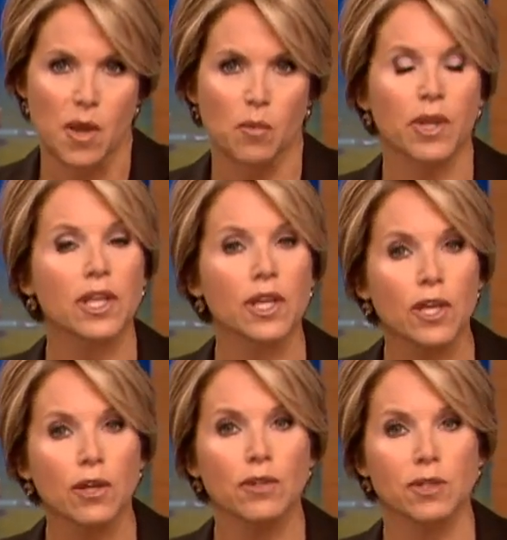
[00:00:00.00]
with
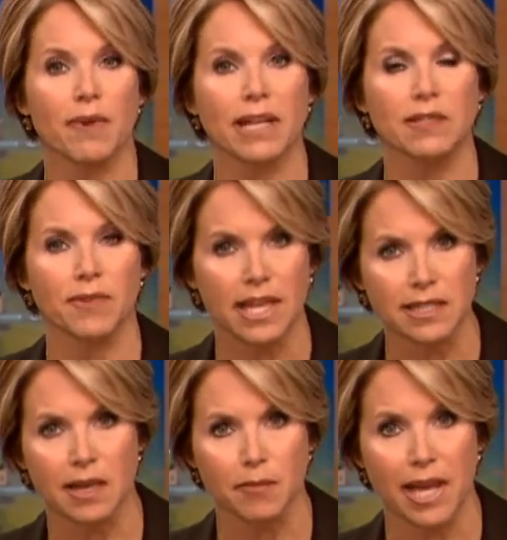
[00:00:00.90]
huge amounts of
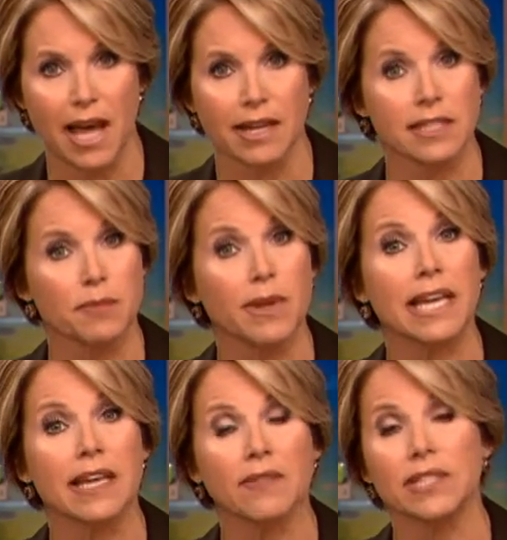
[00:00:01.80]
antibiotics
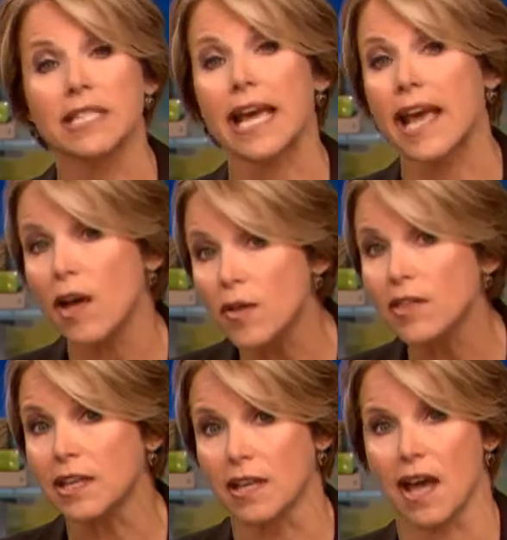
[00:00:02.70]
being given to
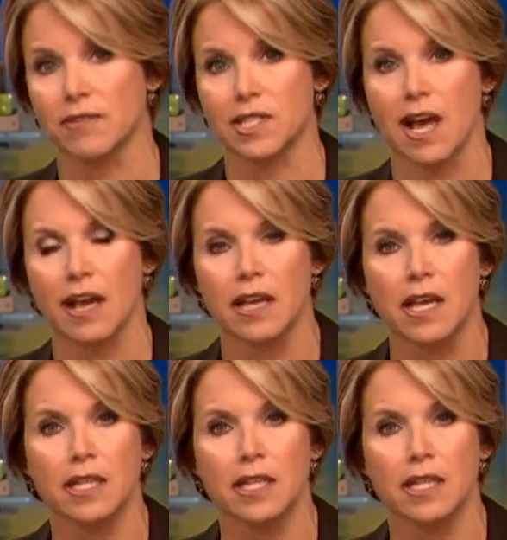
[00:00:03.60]
healthy livestock